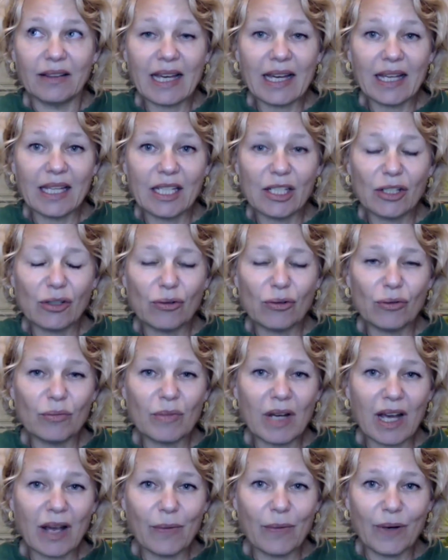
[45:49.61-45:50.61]
that is
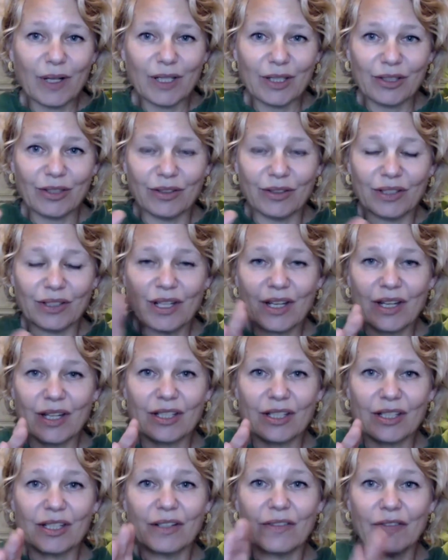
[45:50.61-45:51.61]
whom I want to
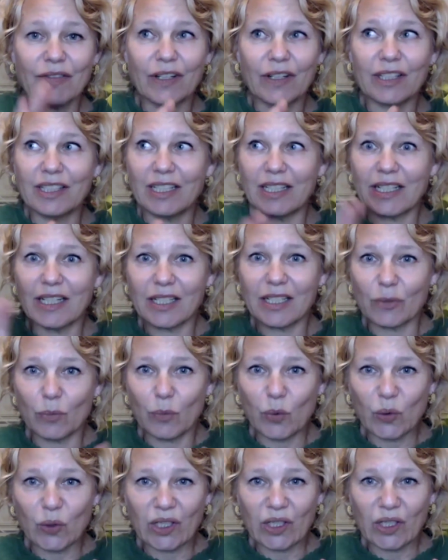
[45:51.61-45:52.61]
nurture, fertilize,
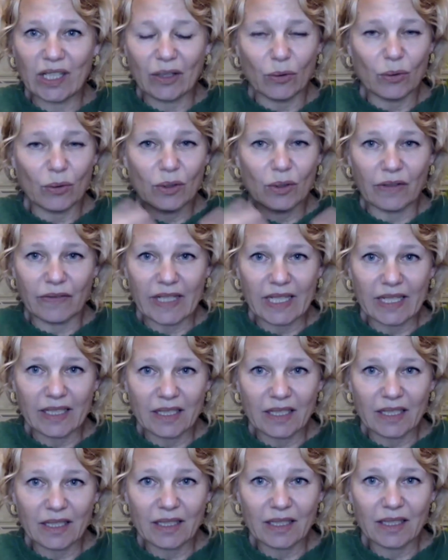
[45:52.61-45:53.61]
water, all of
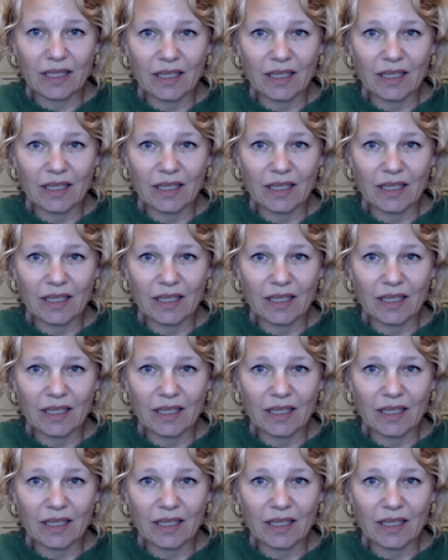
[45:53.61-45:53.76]
it.